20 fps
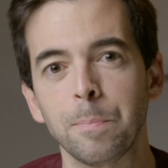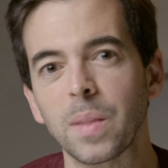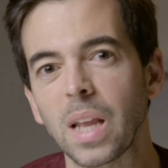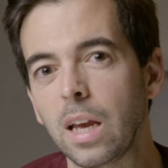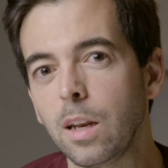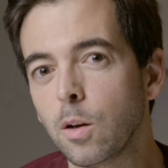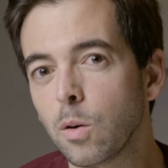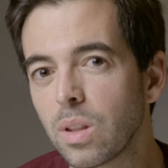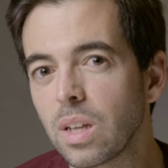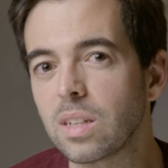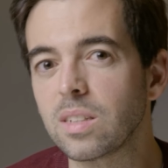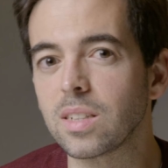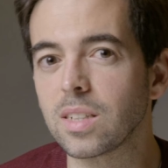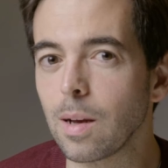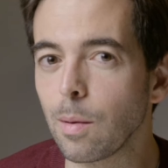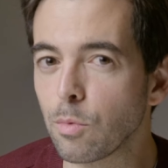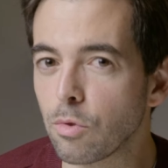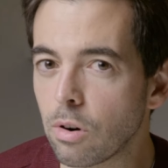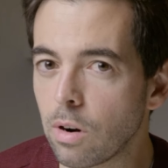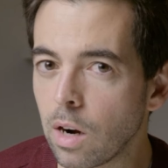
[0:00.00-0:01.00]
I know that
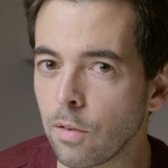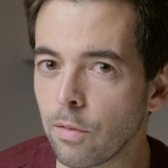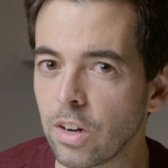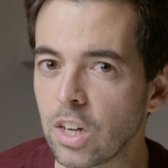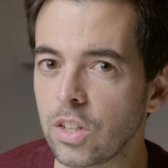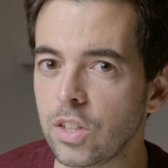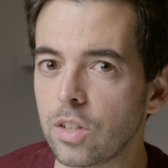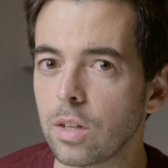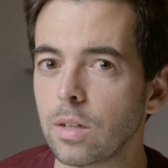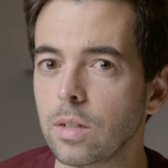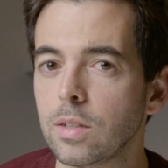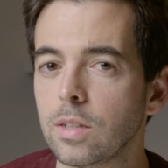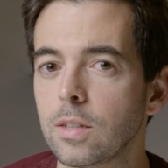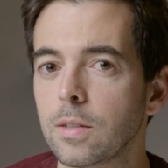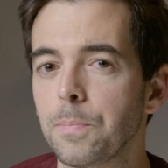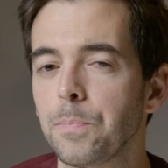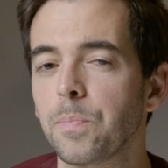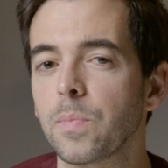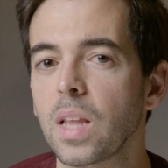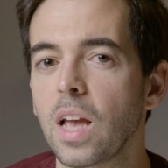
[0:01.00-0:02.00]
some renovations
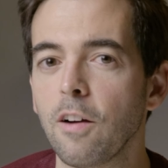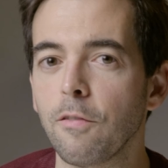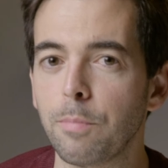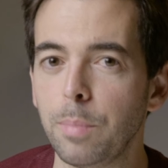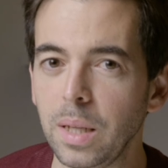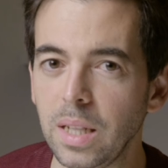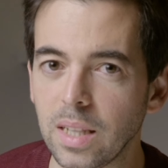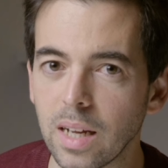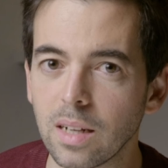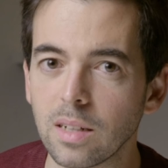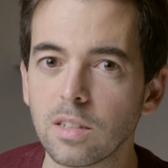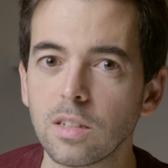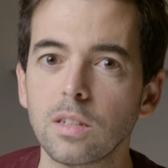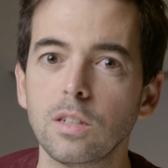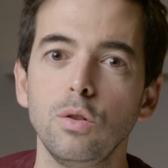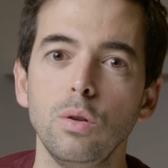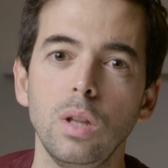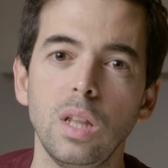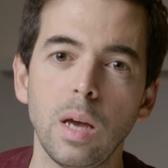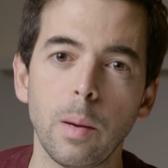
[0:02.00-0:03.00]
have been done
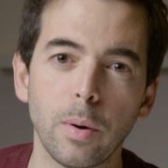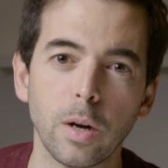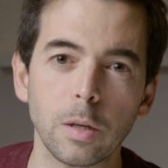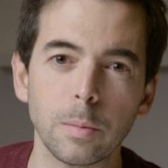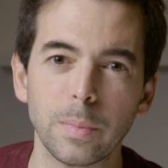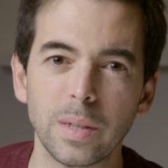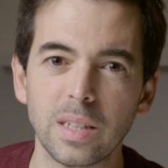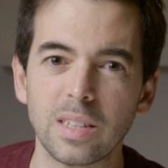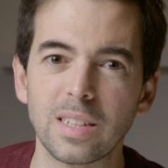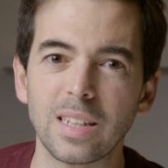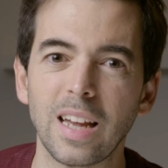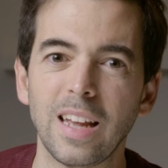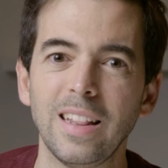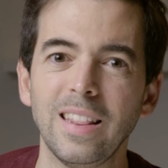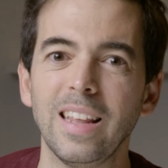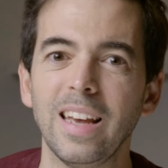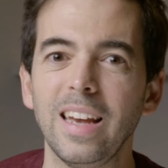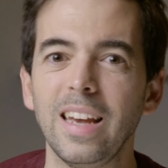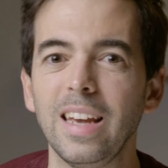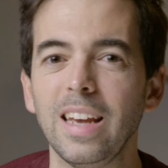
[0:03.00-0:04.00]
to the apartments and
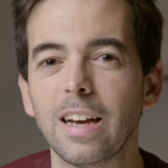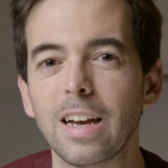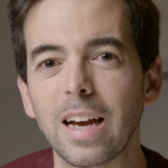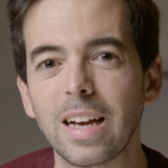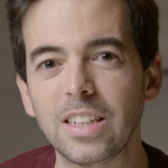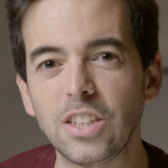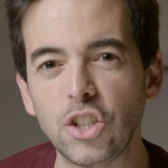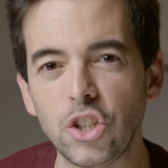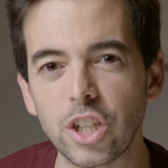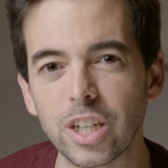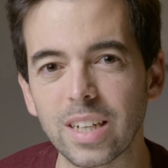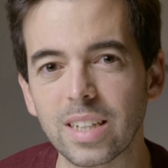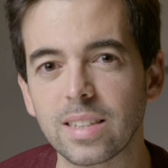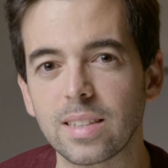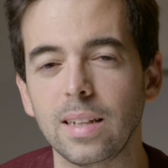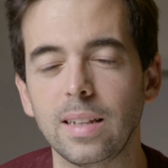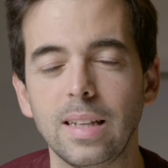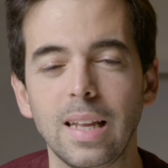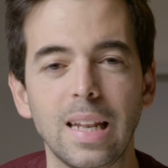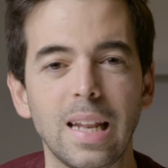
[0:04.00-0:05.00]
they
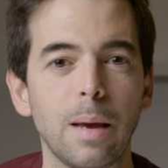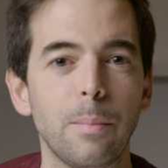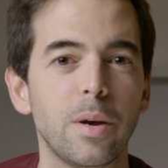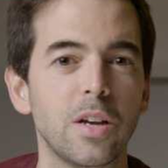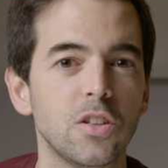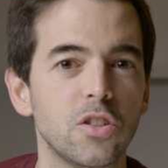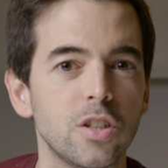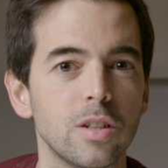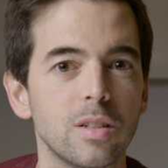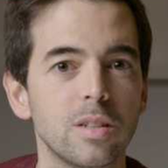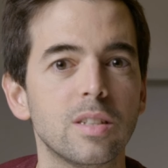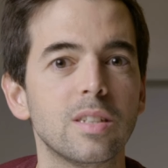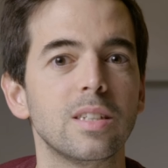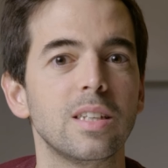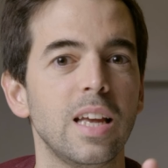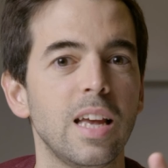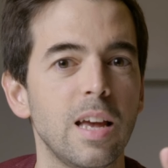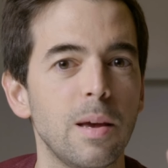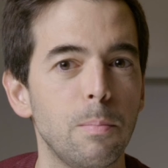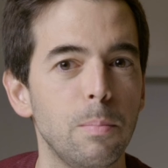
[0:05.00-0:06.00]
adjusted the dimensions
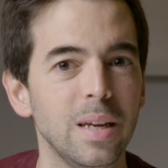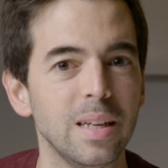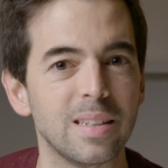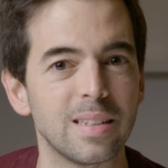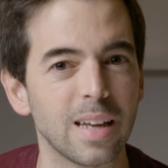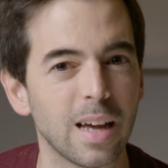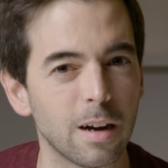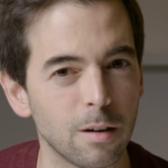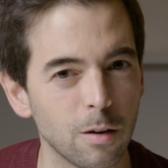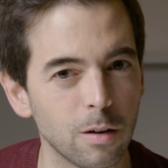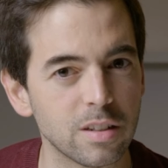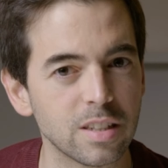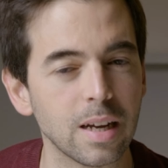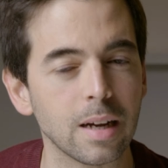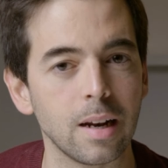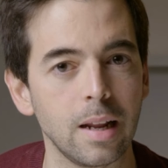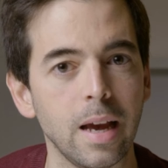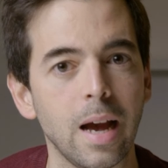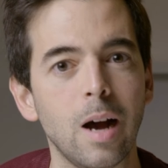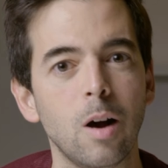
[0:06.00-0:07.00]
a bit. I don't know
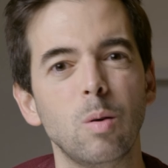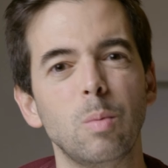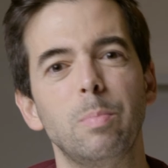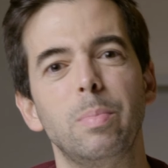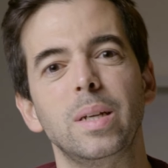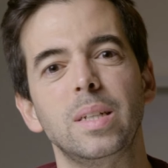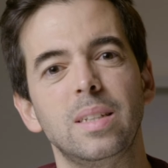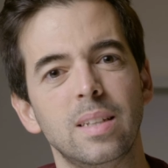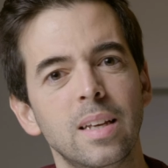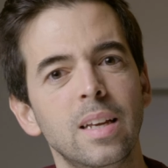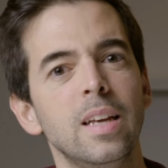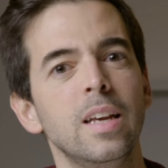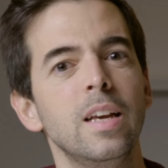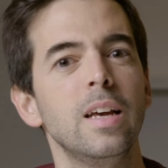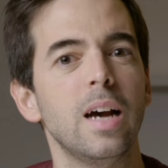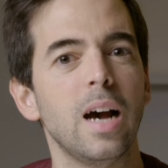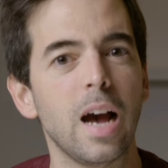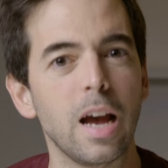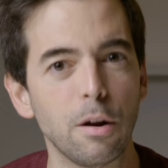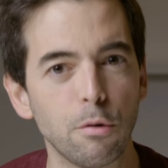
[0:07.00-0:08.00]
exactly how, but
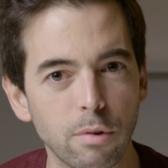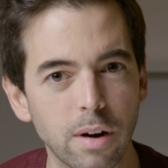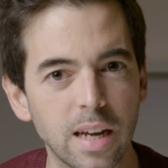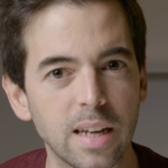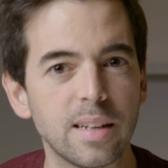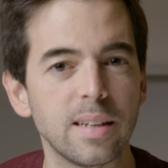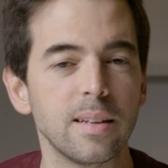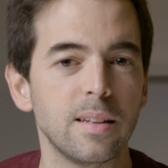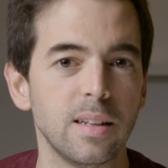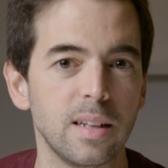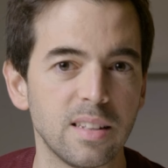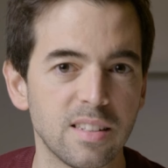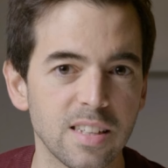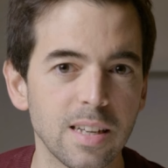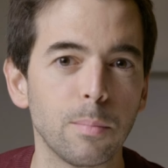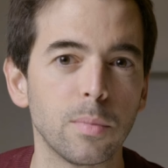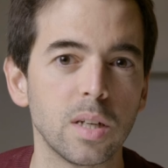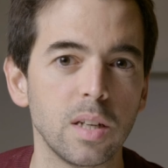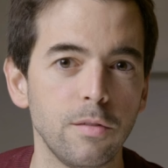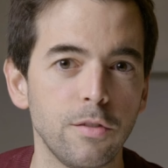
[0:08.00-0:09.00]
I read that
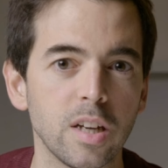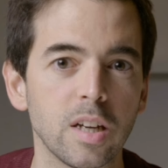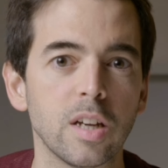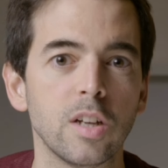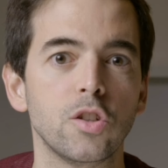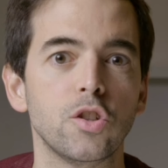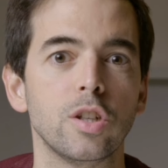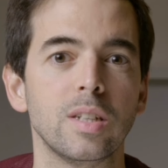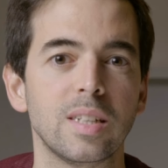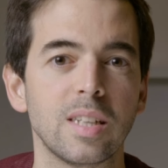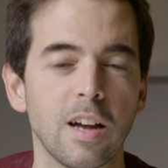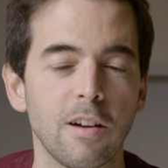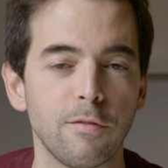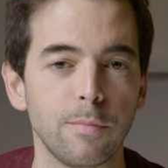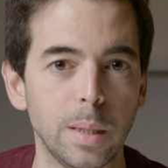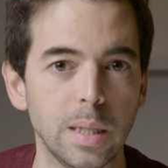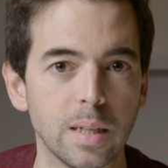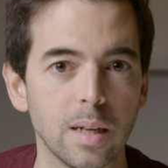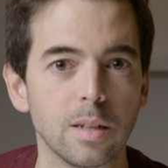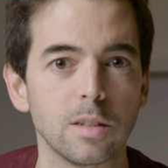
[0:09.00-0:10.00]
some modifications have
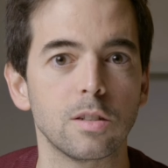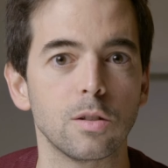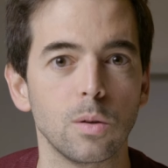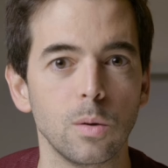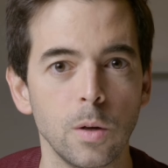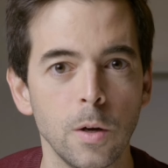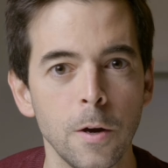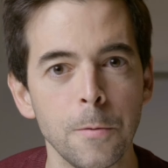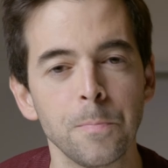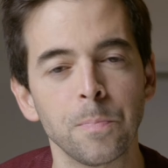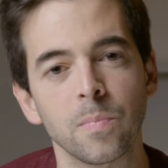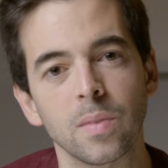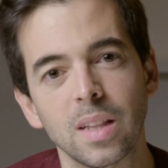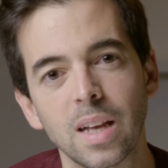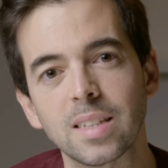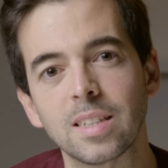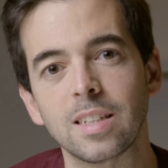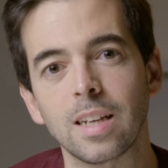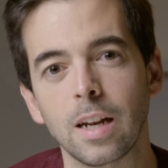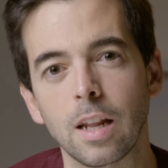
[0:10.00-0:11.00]
been done. So
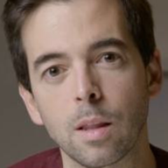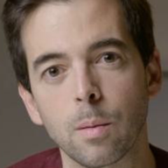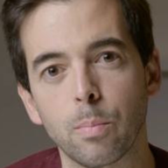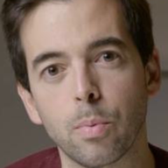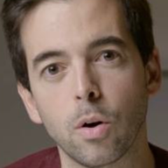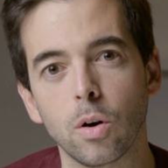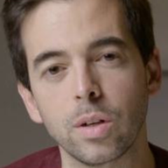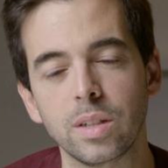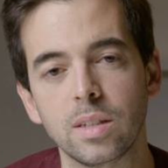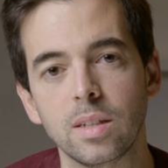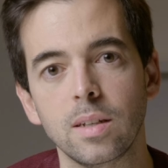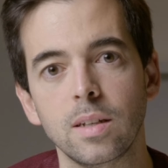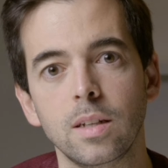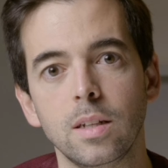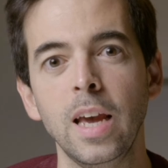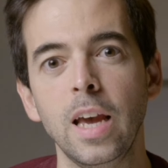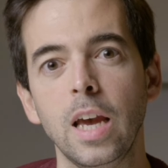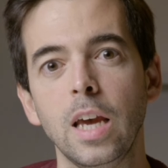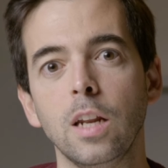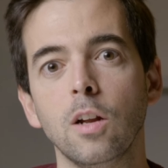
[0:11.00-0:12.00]
that's another point.
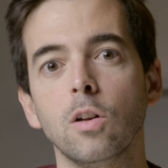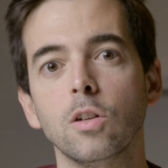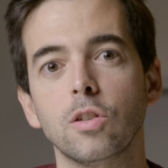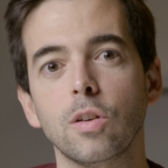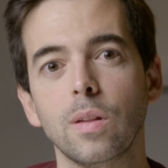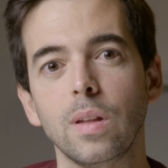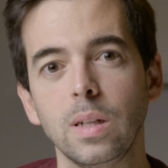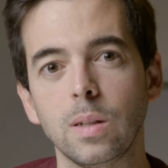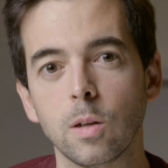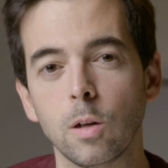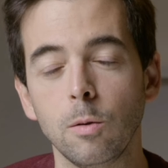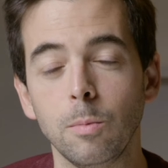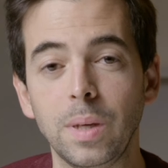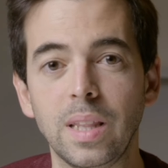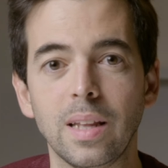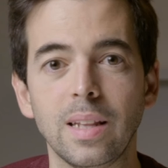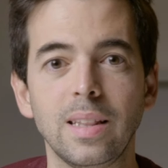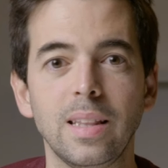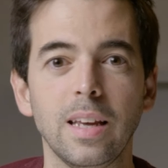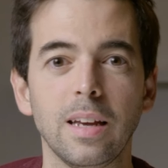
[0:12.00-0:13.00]
And also they told me
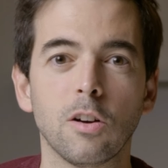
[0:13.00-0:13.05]
that the